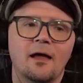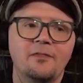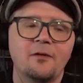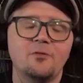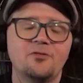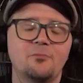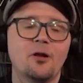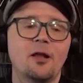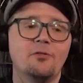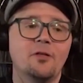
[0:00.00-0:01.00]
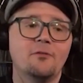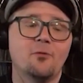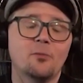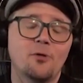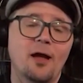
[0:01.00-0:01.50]
I think we should point out that
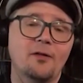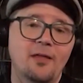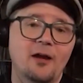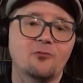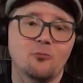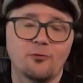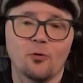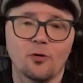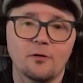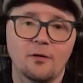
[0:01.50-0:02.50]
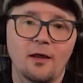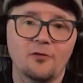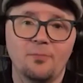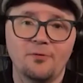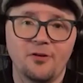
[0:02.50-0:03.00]
Fort Bragg, the actual fort,
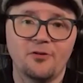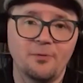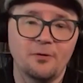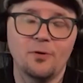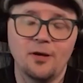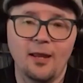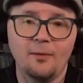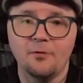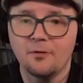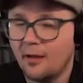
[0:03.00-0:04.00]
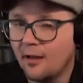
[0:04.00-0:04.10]
has since been renamed.